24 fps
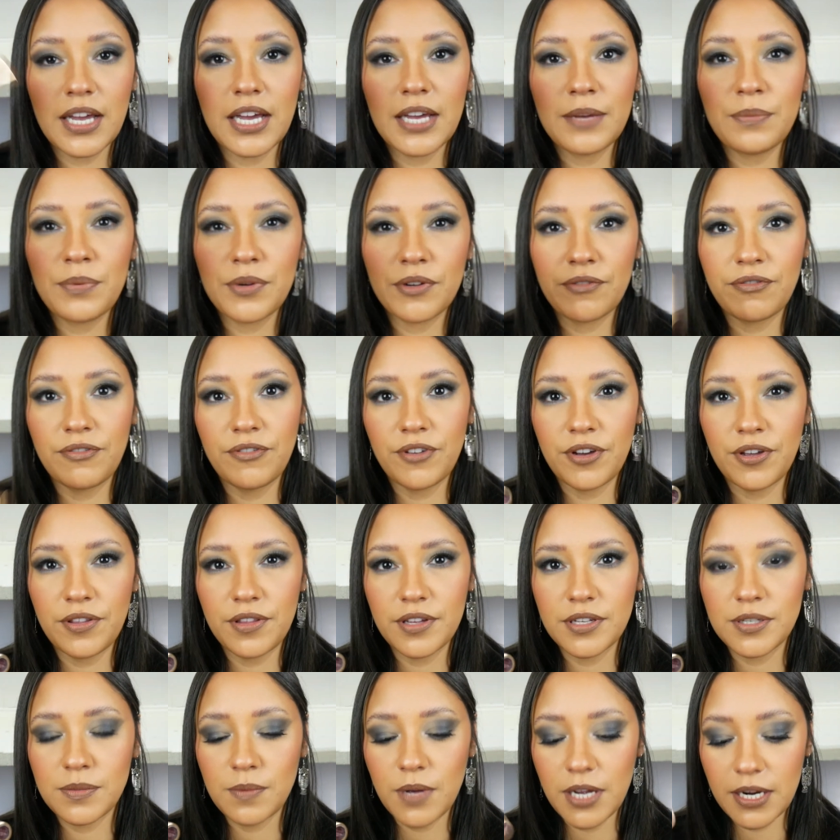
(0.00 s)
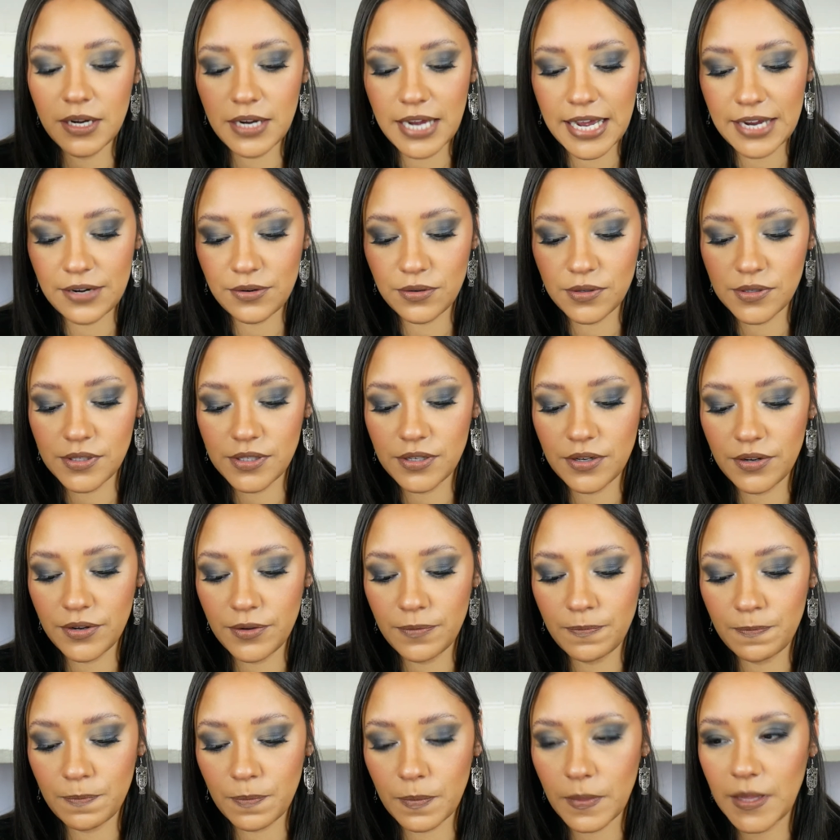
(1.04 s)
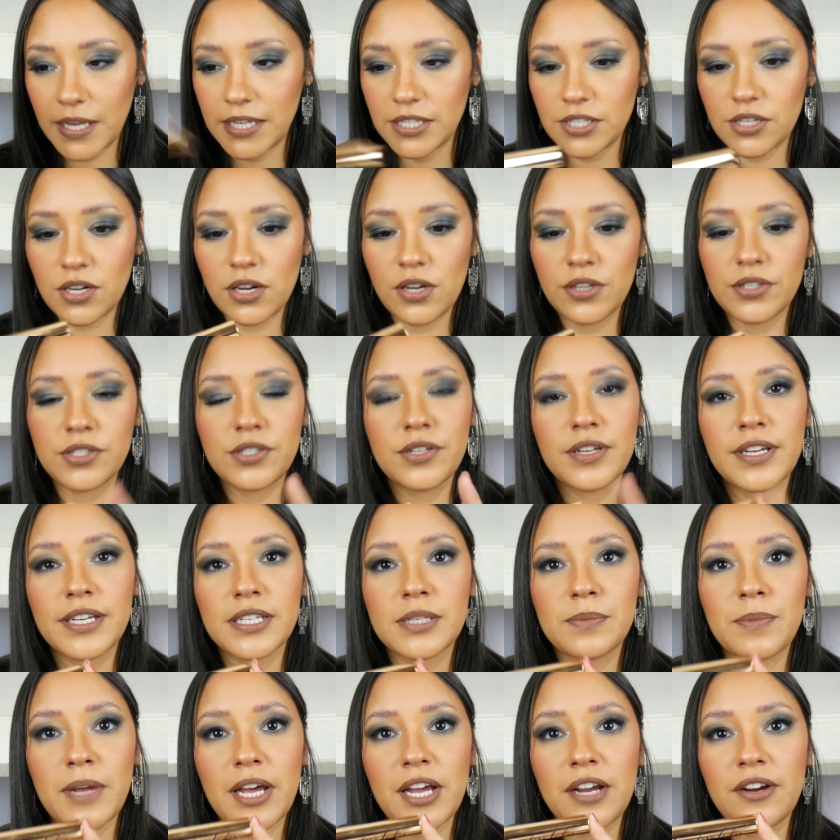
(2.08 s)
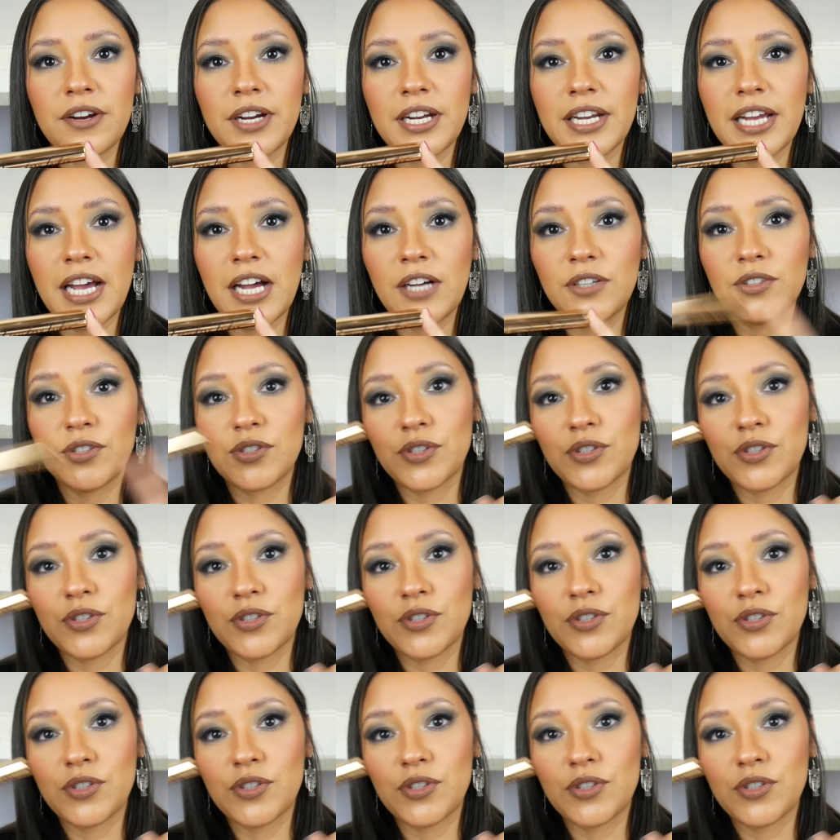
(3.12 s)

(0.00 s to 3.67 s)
I prefer this one, and also it's close to expiry now,